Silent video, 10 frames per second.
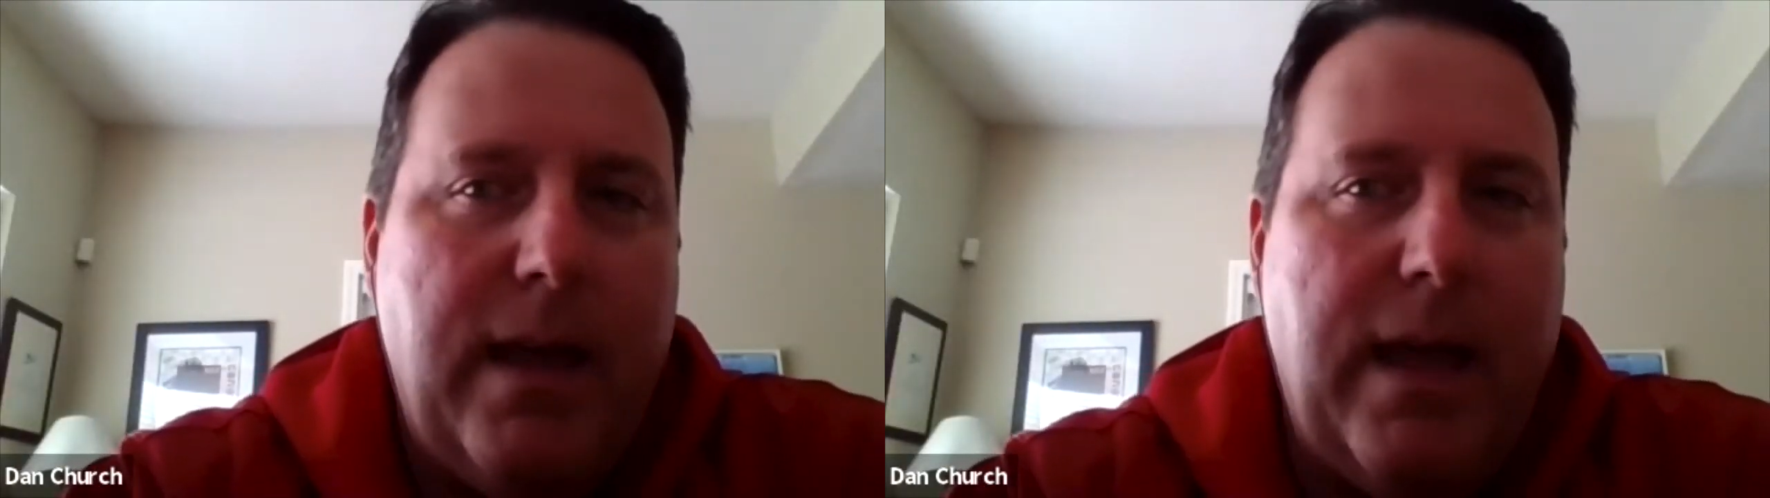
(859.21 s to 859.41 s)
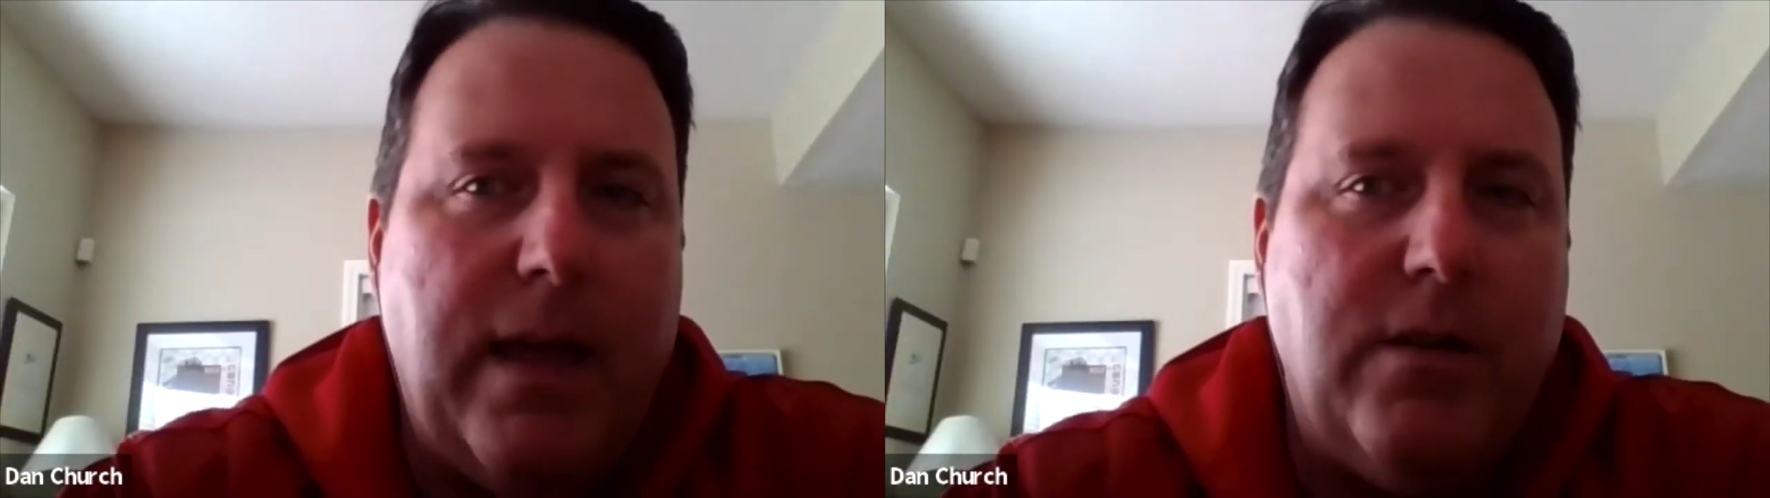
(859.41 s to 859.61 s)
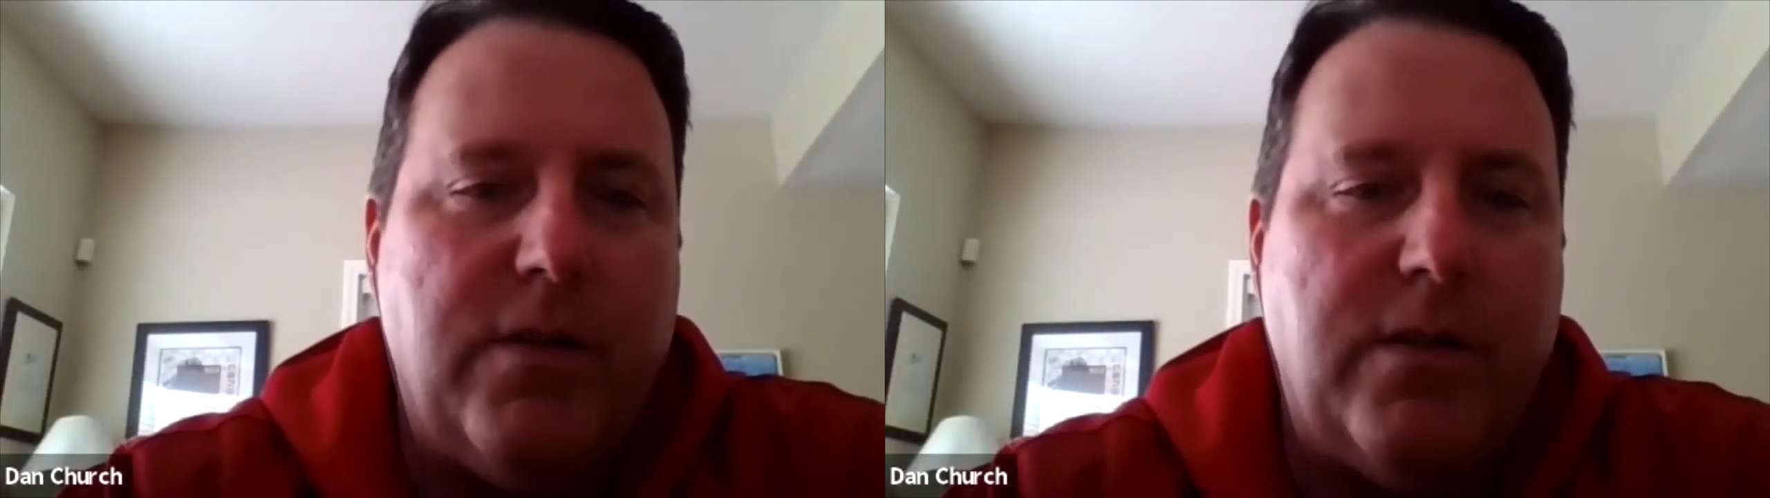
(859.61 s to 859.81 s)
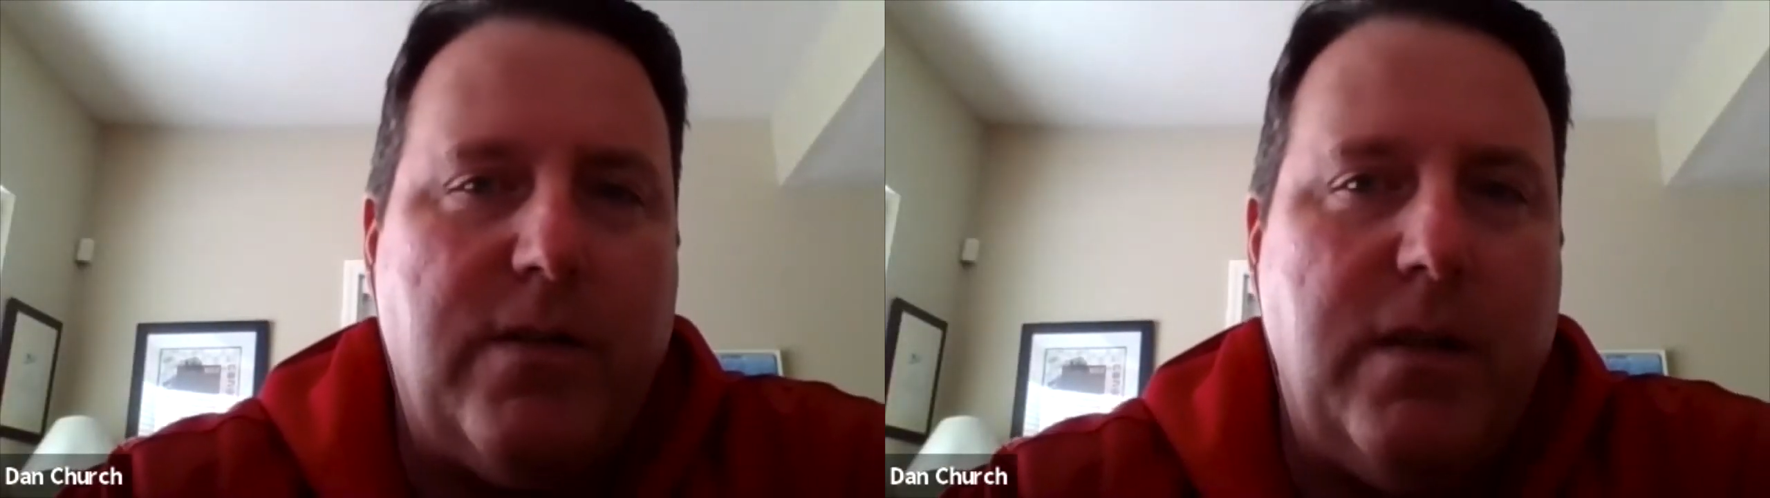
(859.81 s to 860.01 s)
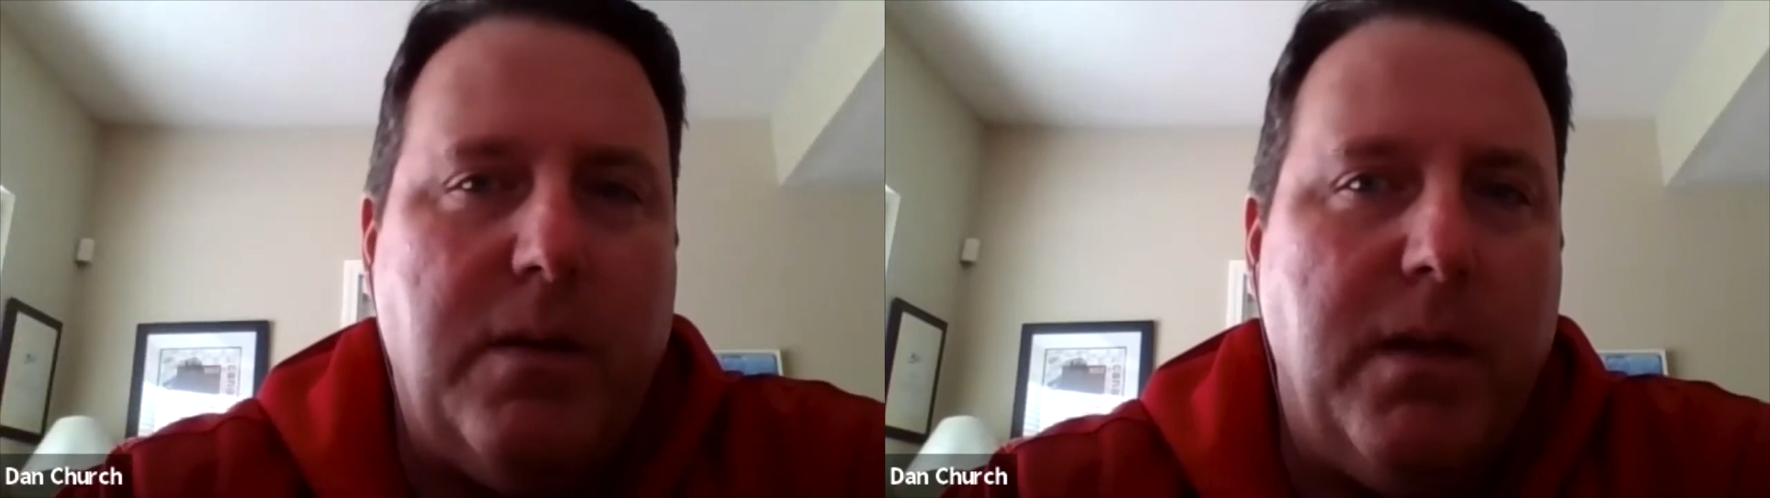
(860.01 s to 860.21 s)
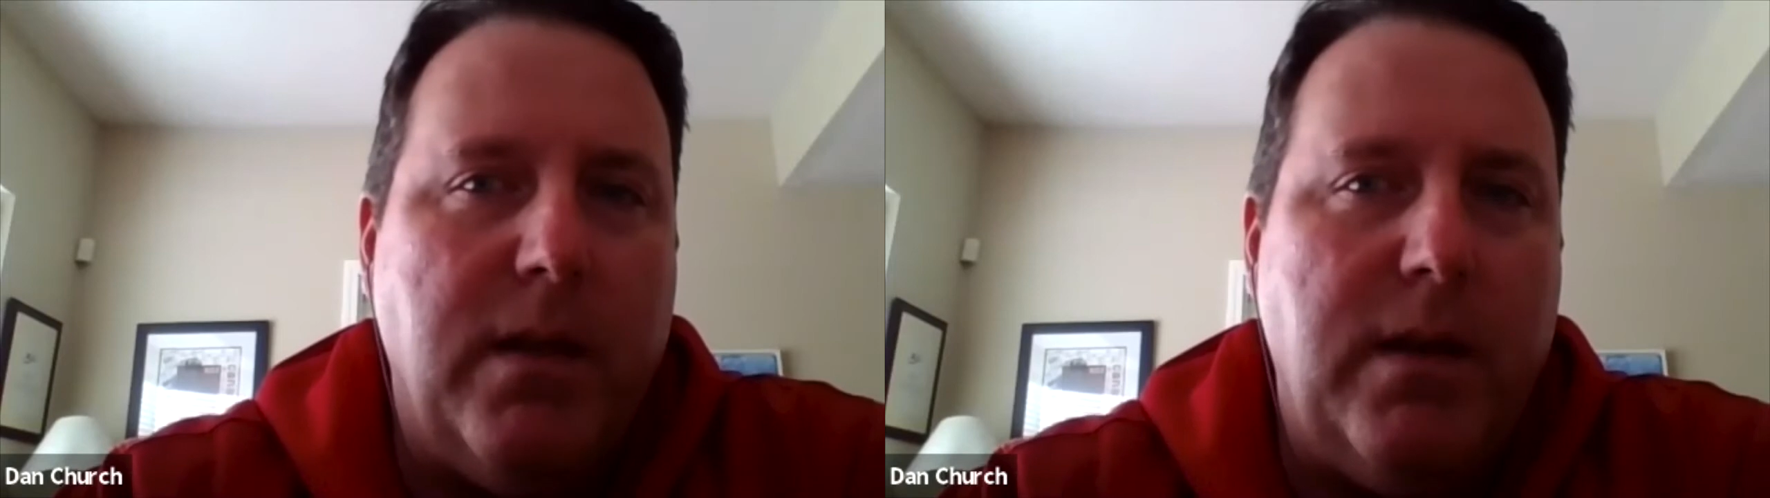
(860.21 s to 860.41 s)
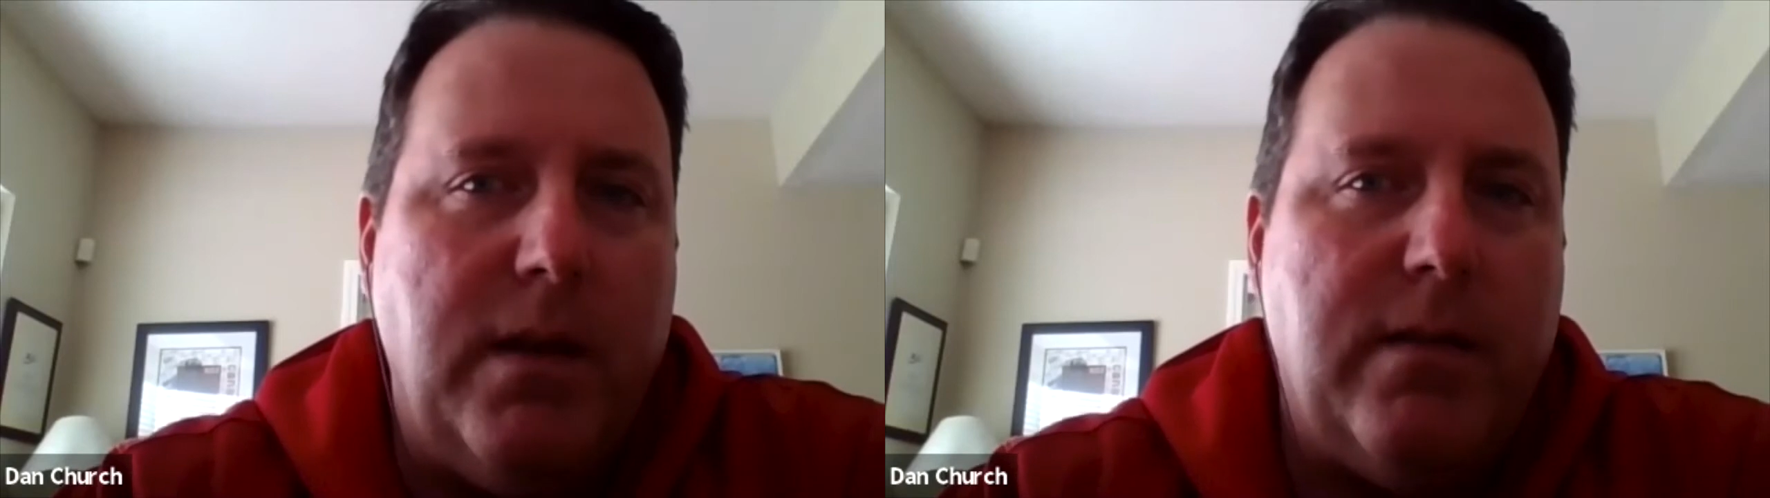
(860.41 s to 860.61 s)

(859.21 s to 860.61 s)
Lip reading: And just the ability